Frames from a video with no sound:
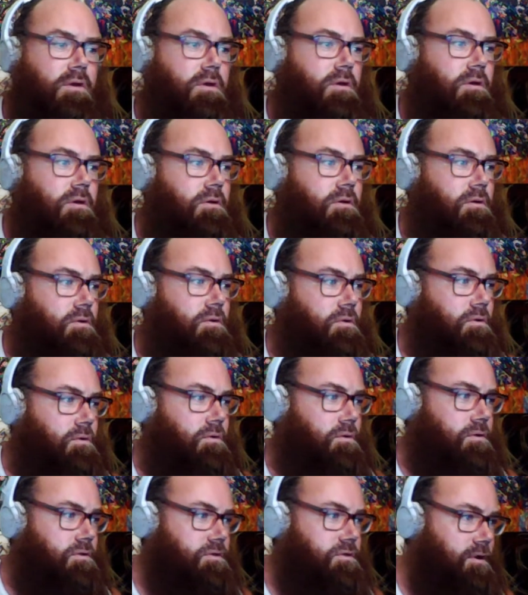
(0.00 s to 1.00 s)
None of
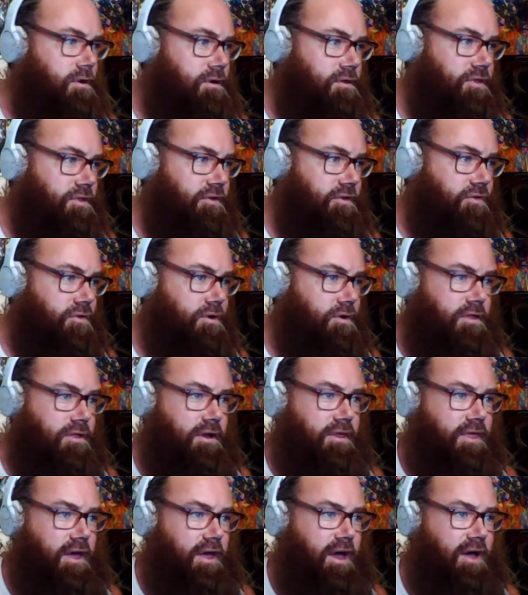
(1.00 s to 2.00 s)
these look like they have
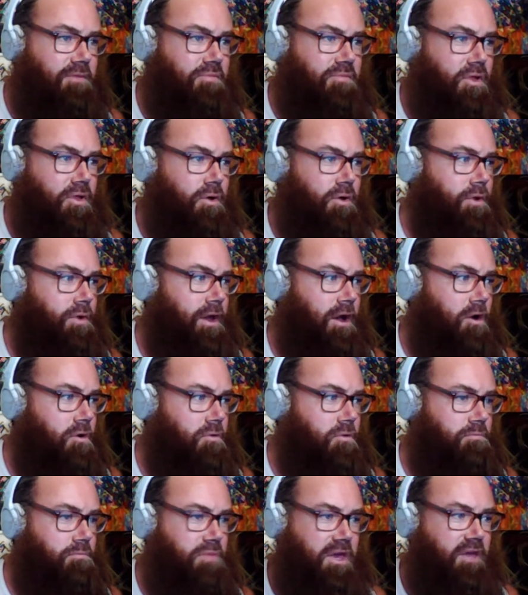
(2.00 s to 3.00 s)
blown out beef
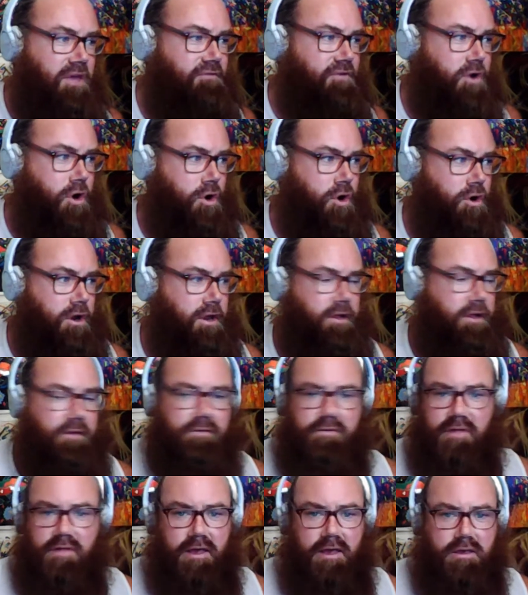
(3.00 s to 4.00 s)
curtains, like
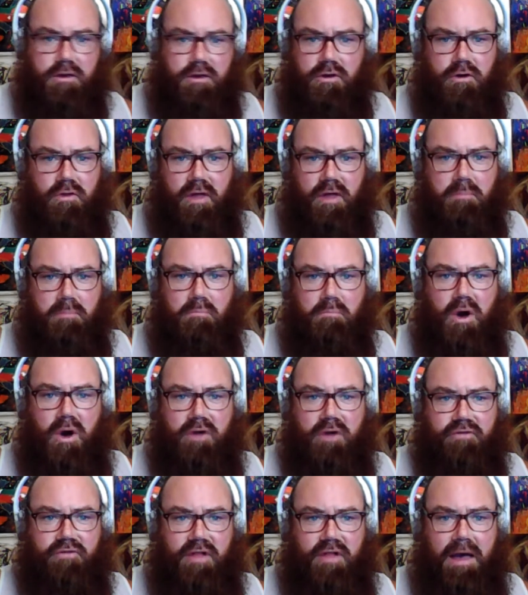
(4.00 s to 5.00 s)
like mud
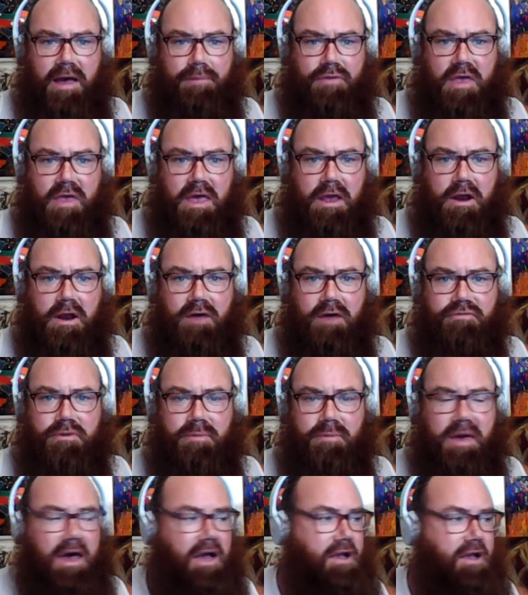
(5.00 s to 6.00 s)
flaps hanging off the
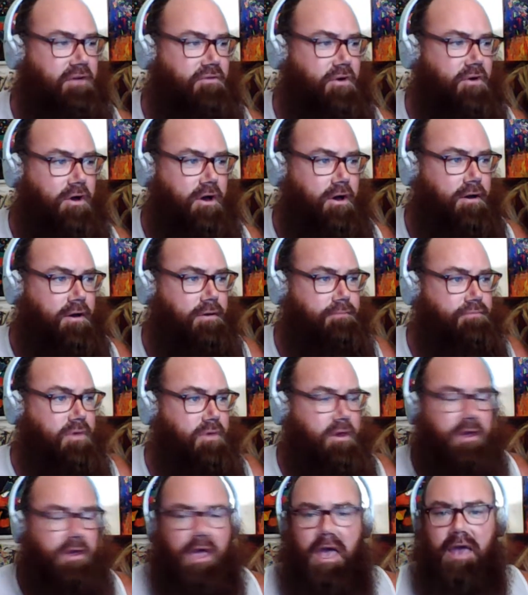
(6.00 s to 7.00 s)
back of a
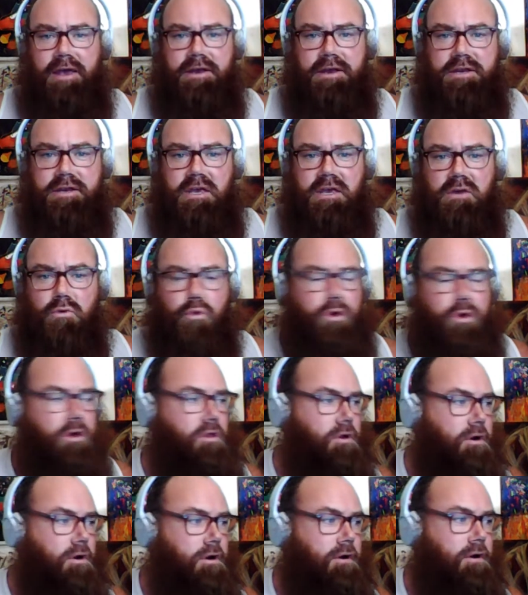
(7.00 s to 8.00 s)
18
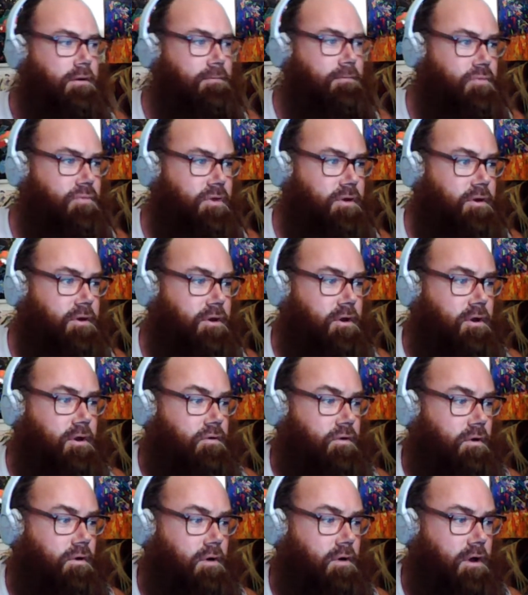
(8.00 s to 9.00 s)
wheeler.
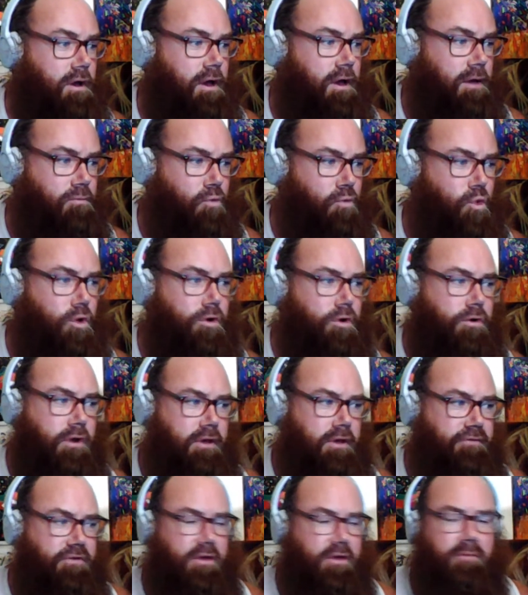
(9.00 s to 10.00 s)
So I'm
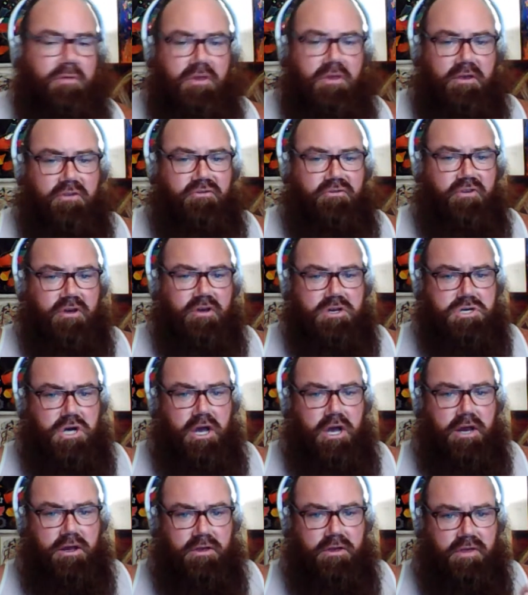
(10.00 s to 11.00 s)
wondering if some of these
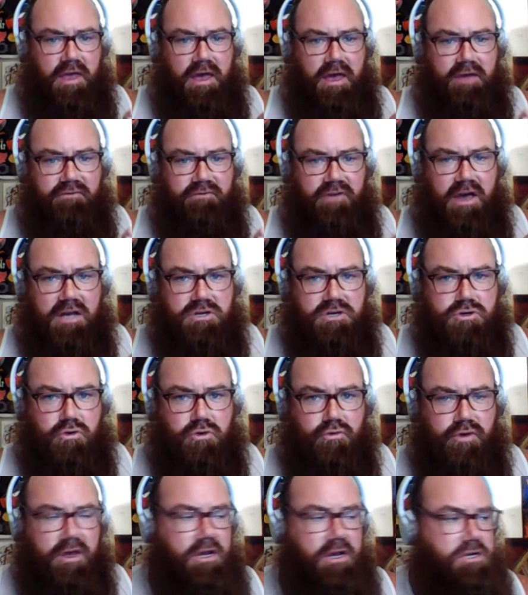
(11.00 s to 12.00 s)
vaginas had
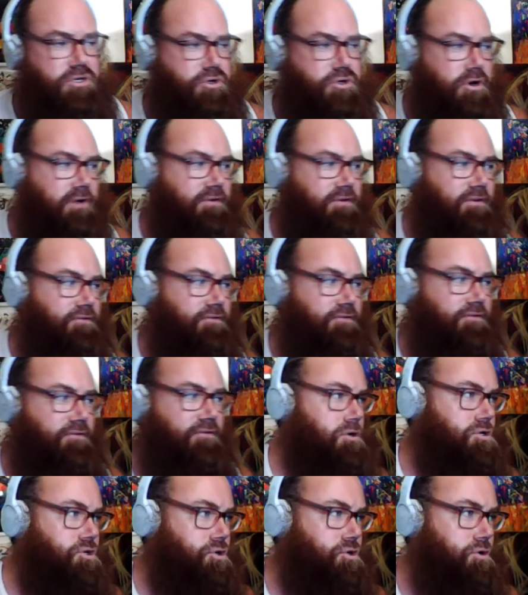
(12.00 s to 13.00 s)
vaginal reconstructive
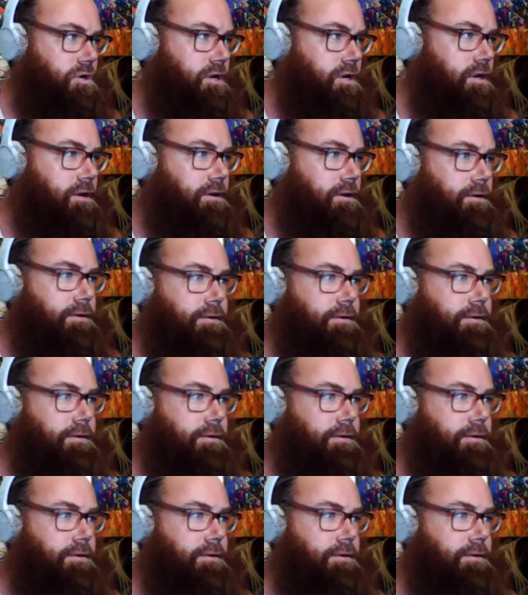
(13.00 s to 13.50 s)
surgery.